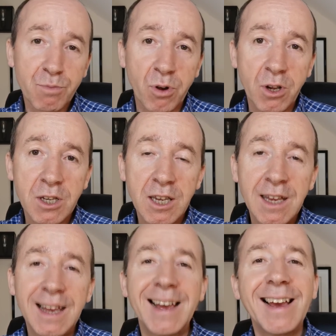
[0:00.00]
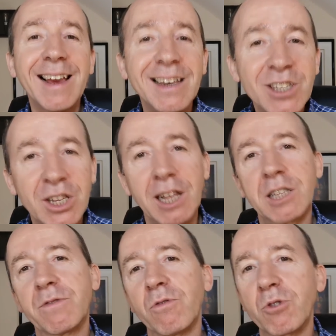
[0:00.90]
product in
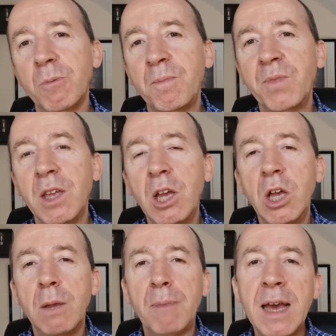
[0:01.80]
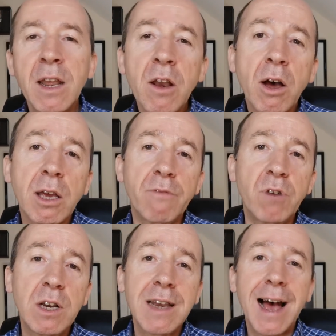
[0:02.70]
Salesforce. Ben and I have
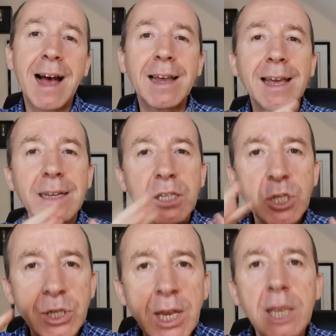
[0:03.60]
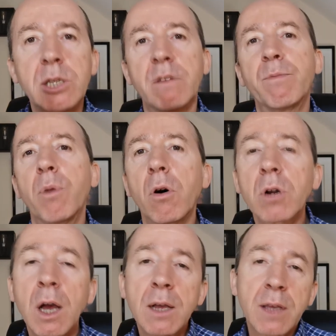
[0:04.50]
written an extensive
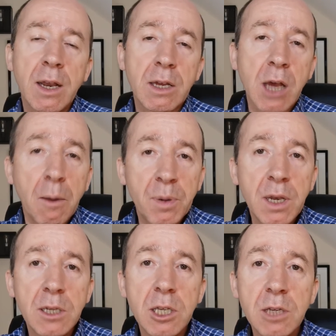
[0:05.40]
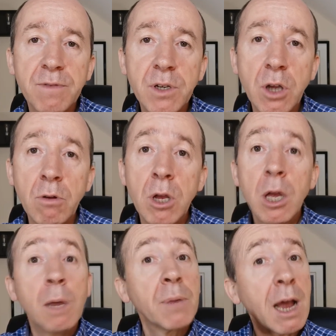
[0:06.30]
blog that accompanies this video,
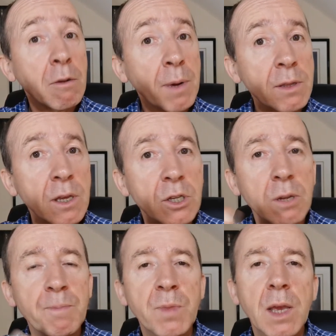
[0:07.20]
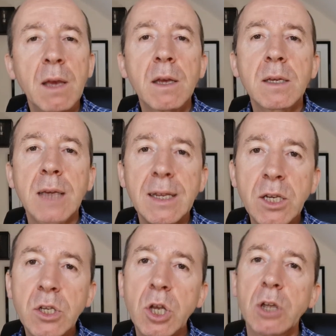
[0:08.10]
but how about this? Get
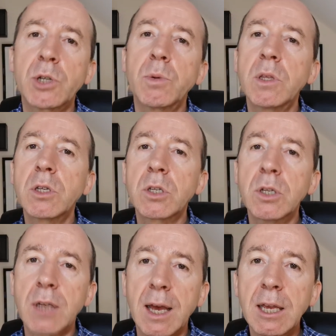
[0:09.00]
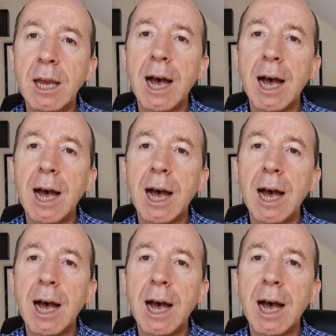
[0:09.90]
in touch with us today